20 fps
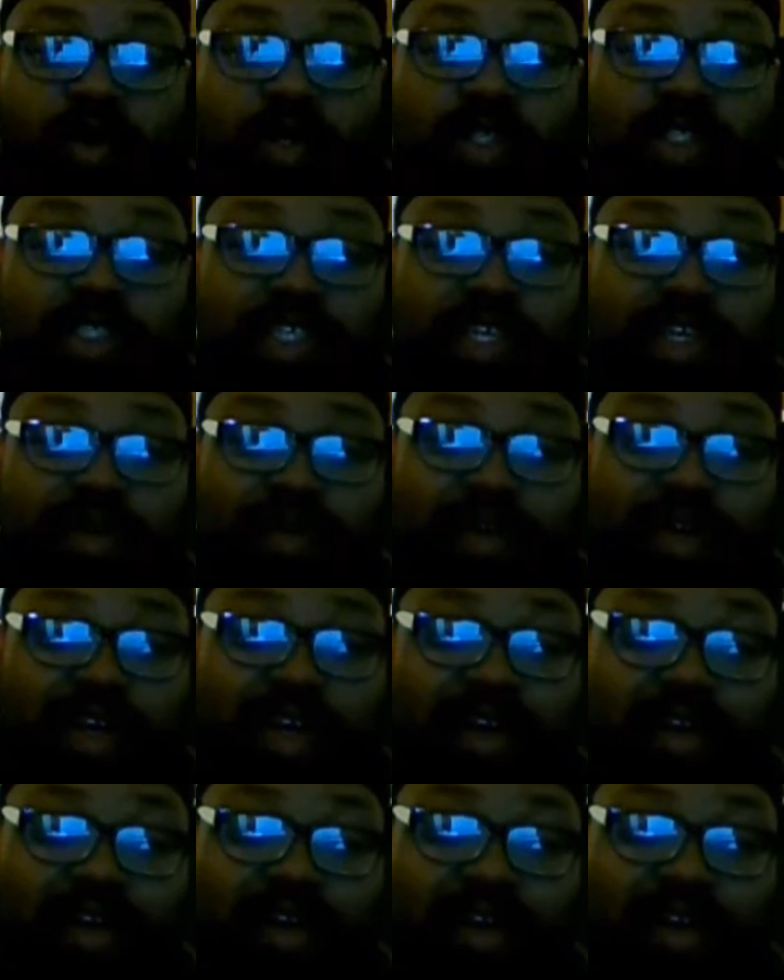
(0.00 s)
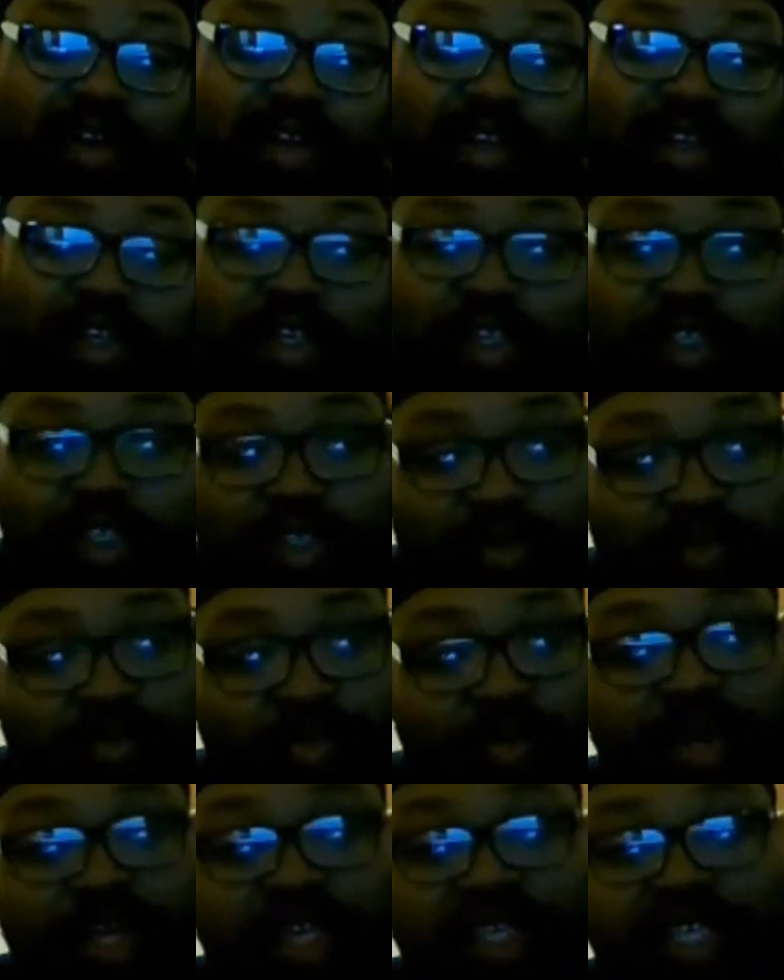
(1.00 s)
What's up, y'all? It's your
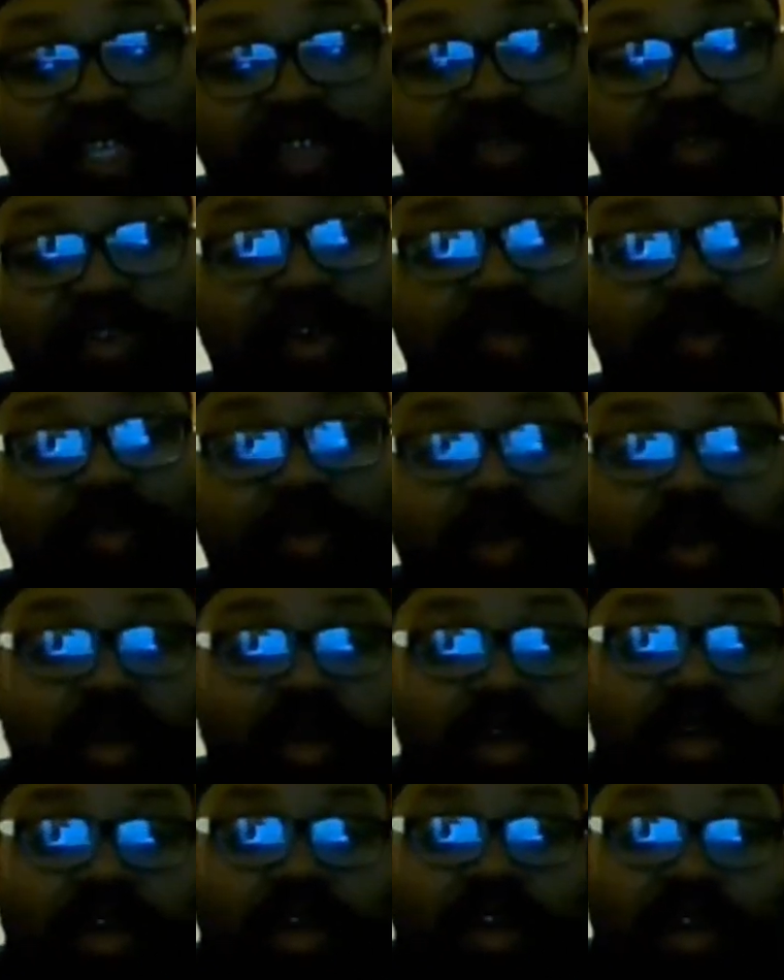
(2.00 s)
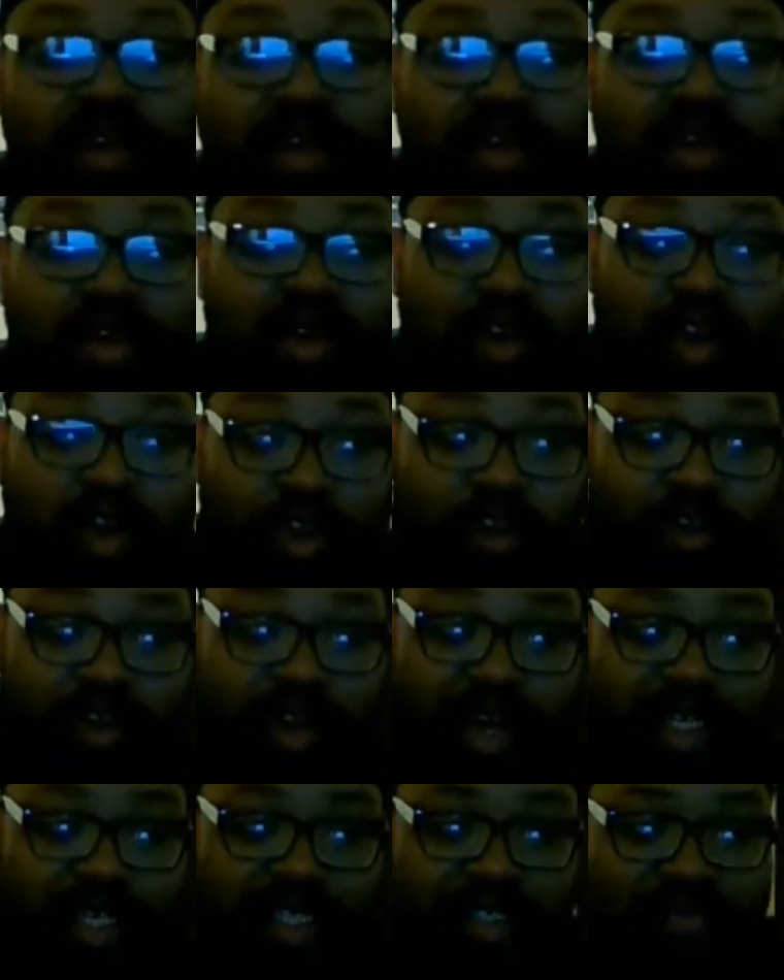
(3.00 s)
boy AJ Tripp. Another
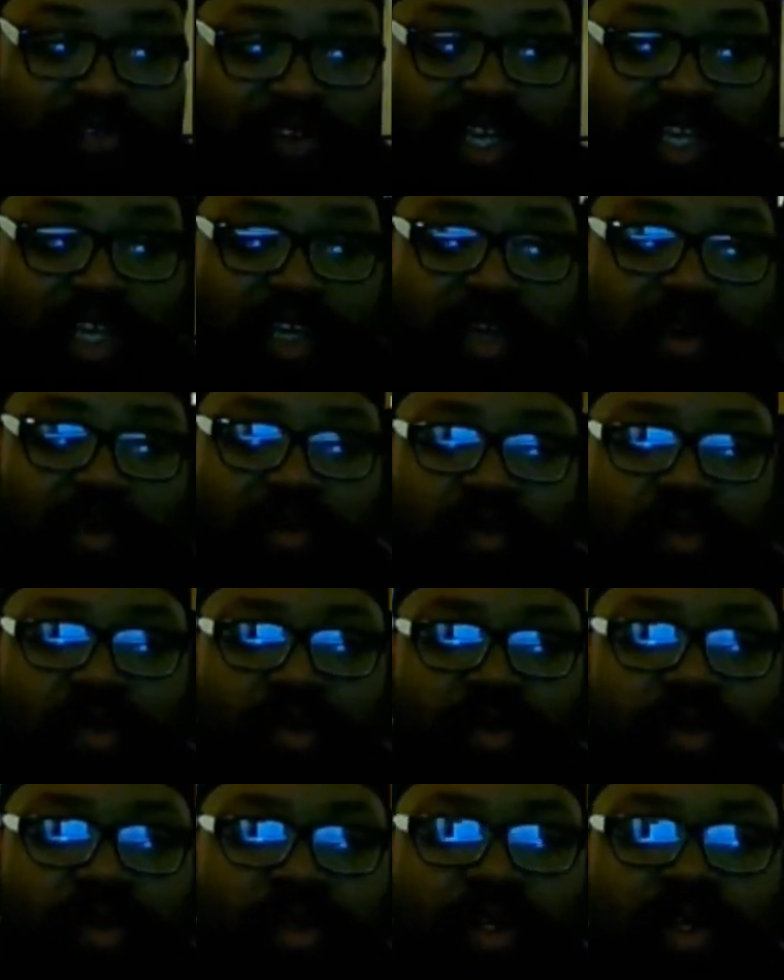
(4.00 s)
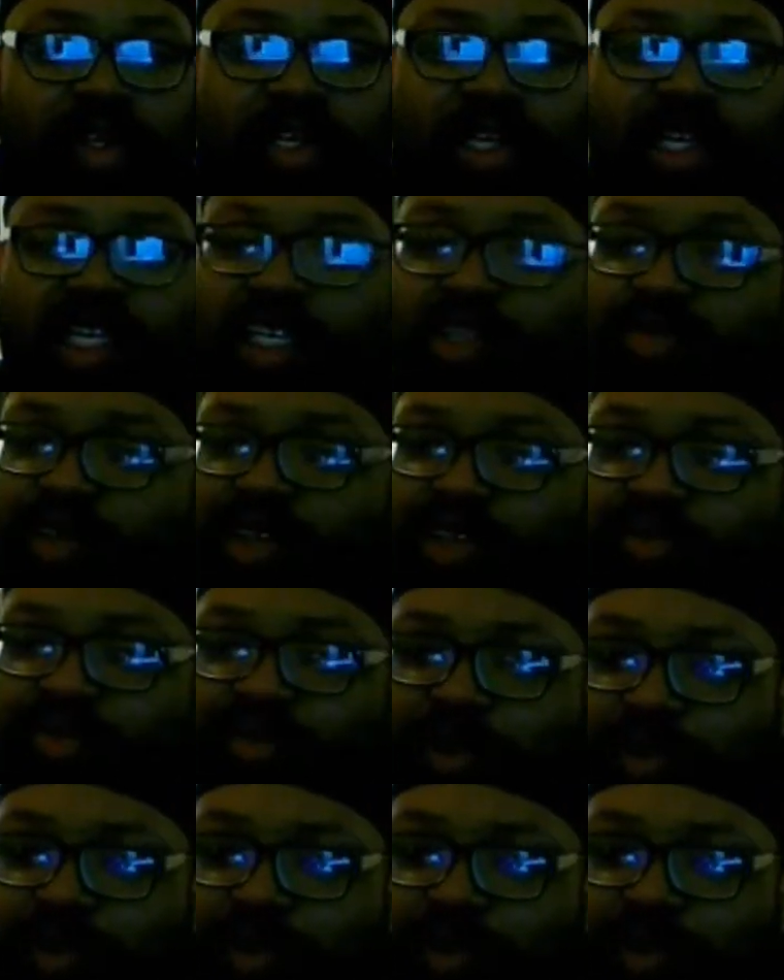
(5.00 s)
reaction video. This one is from